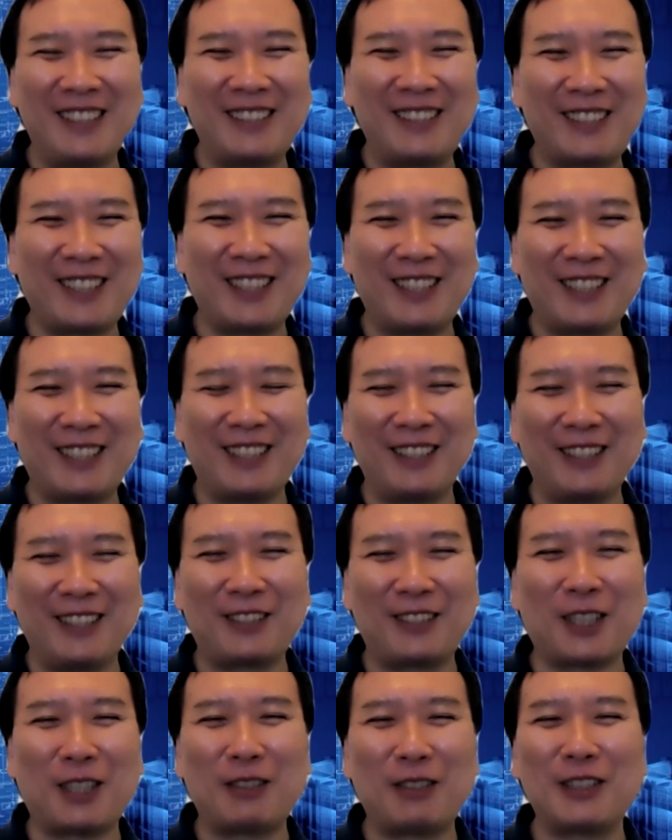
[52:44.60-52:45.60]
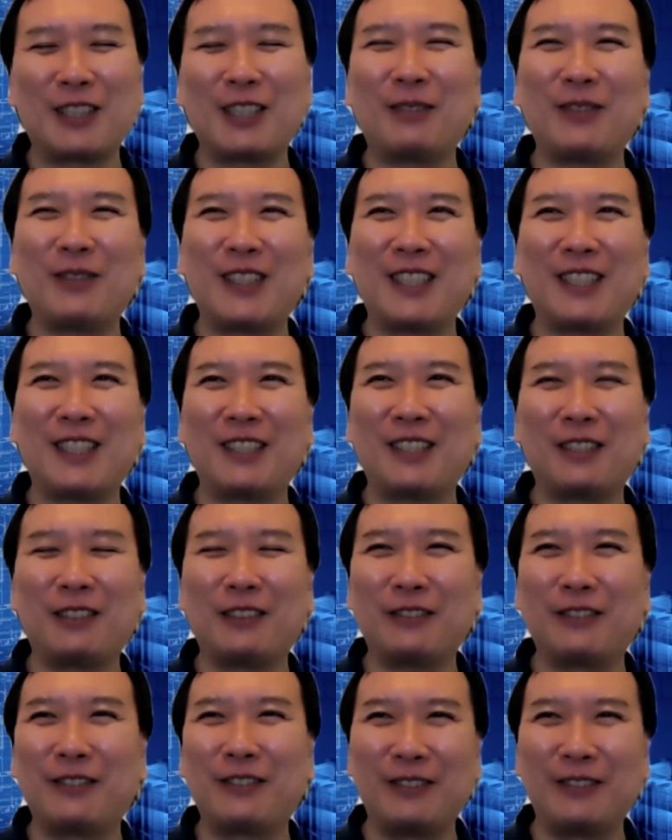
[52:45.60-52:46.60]
but it's always a matter
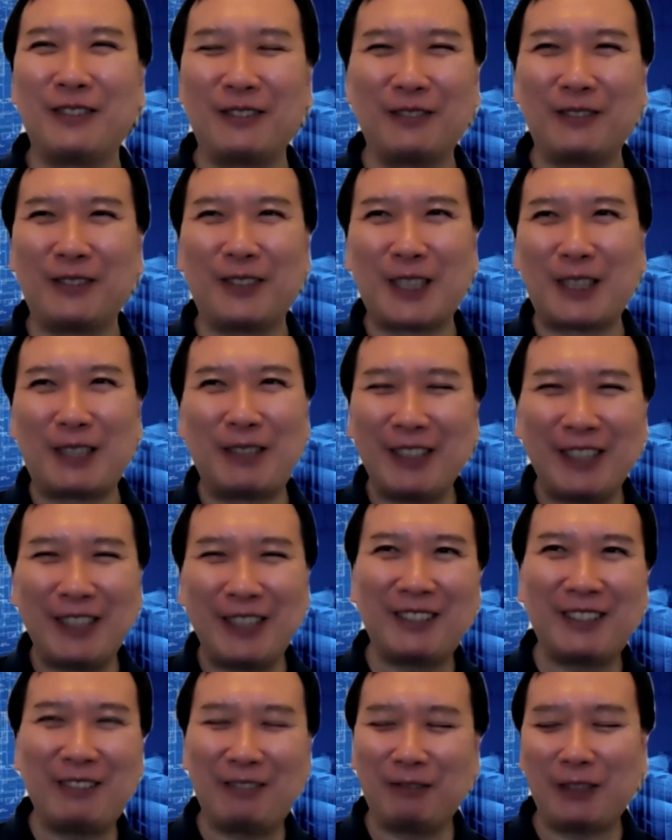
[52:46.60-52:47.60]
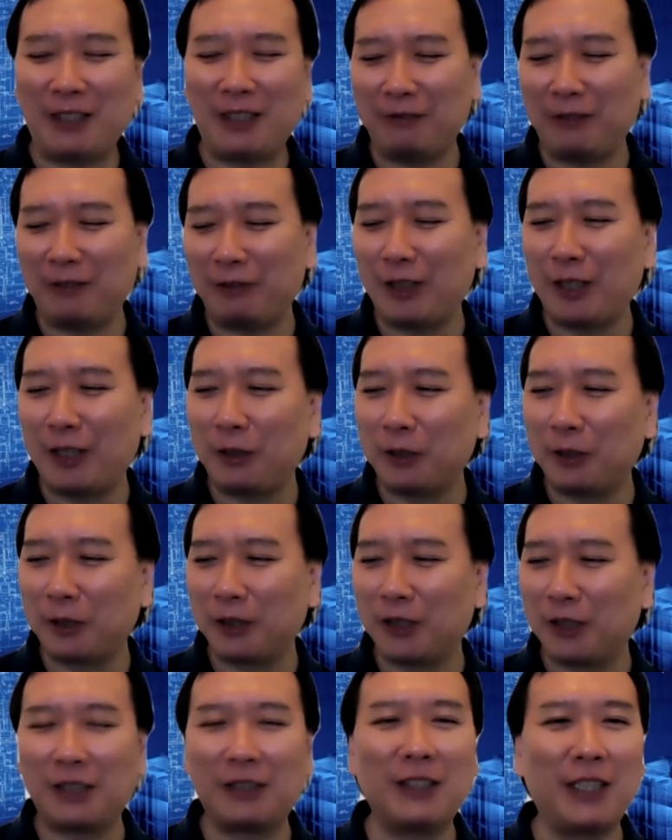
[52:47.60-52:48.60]
of worries with the
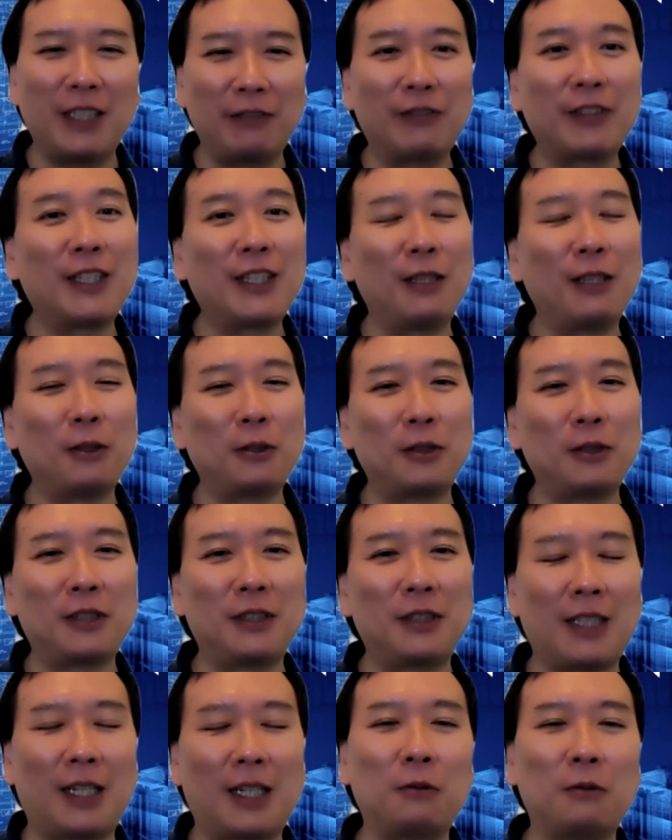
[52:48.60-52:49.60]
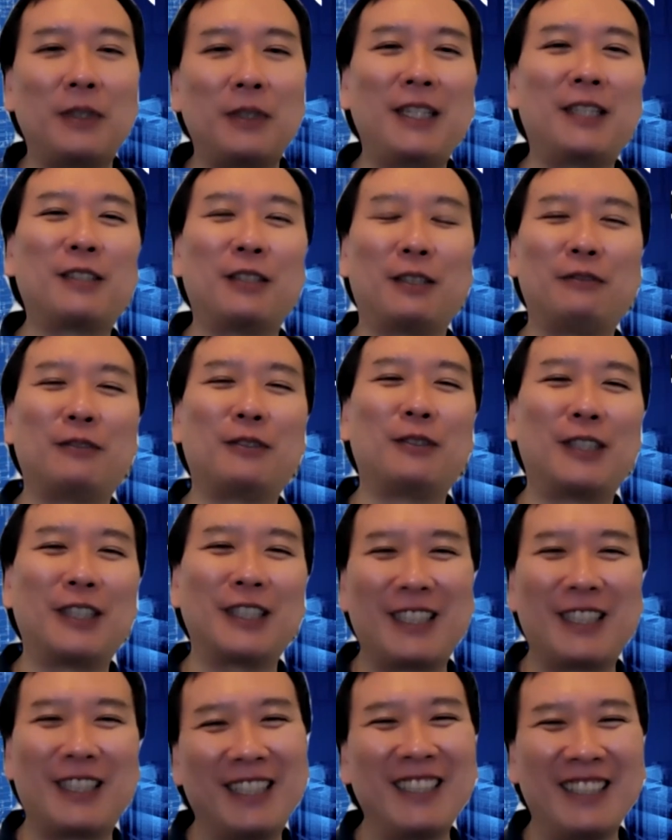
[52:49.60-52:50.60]
user if he loses a week of
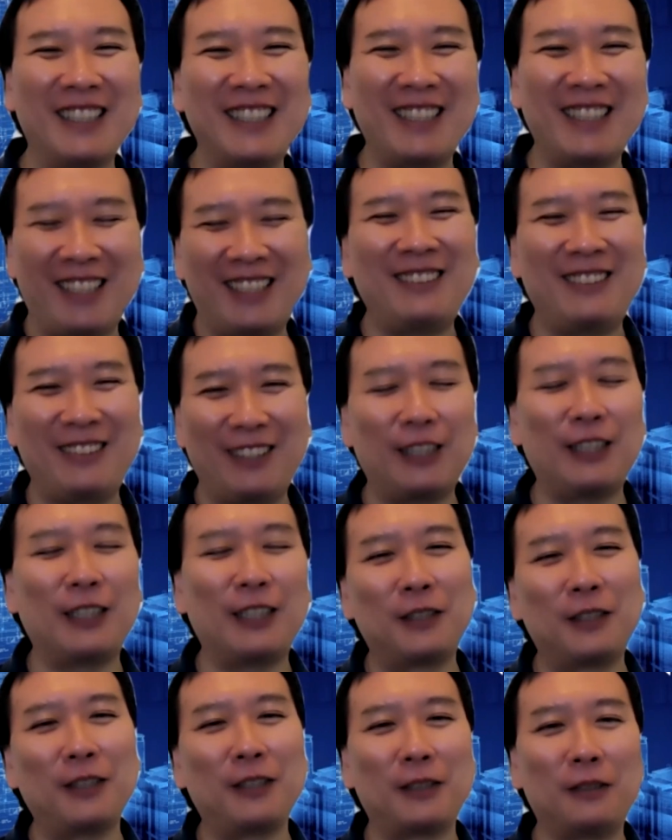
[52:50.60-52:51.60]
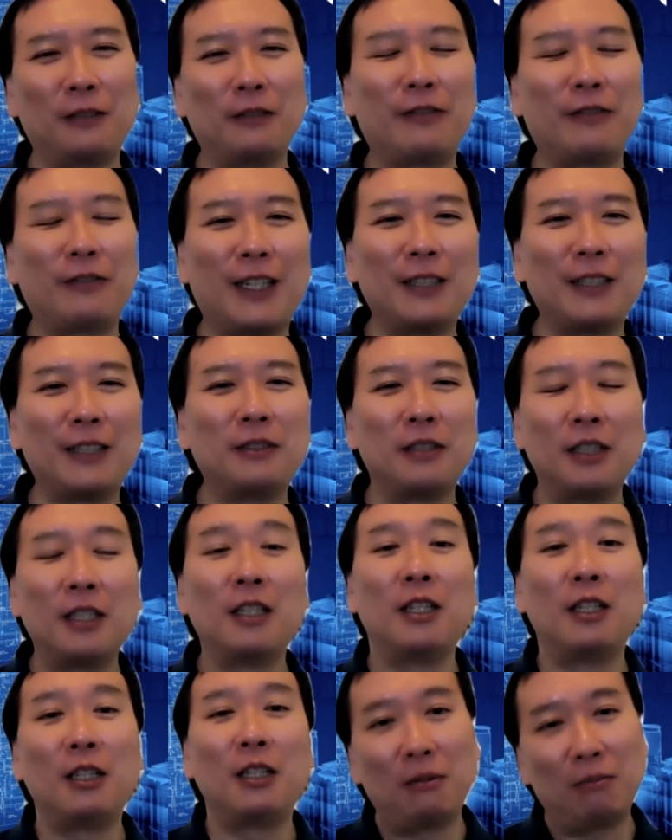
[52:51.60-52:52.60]
work in a single file,
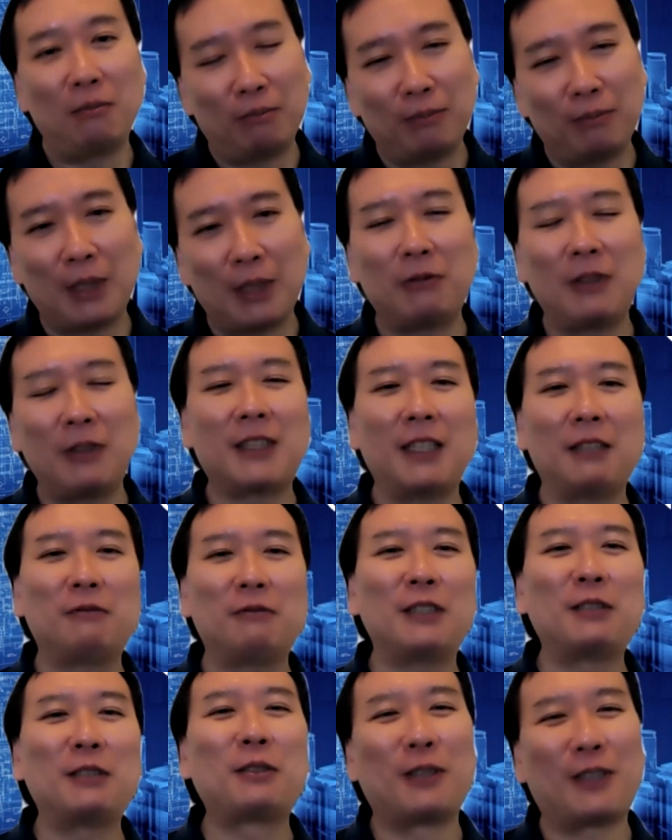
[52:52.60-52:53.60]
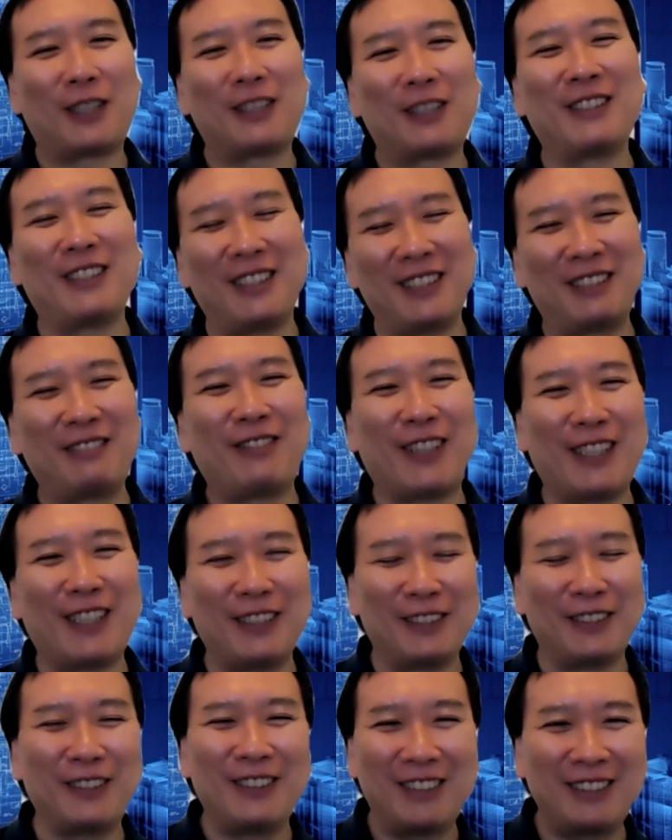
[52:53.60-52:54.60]
but we can restore this
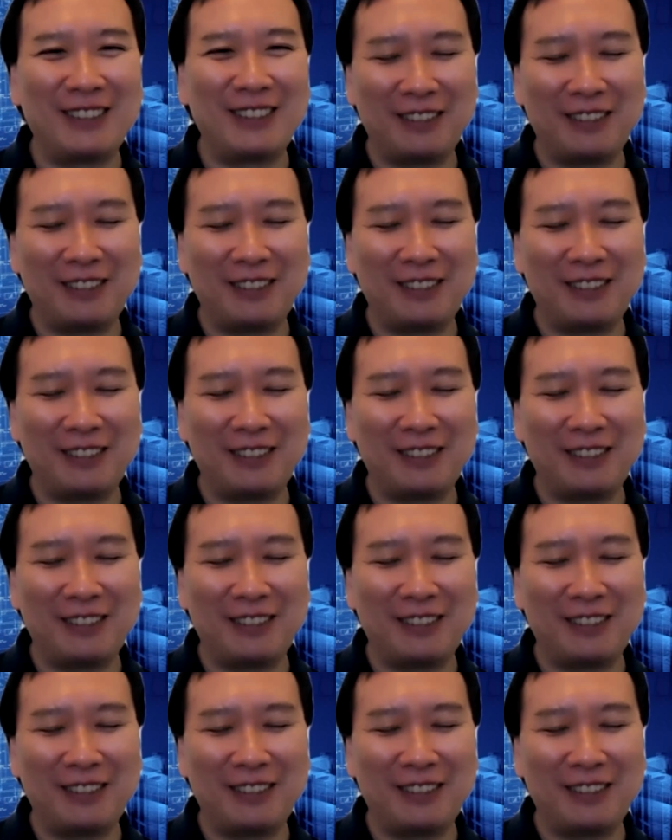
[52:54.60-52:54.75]
file.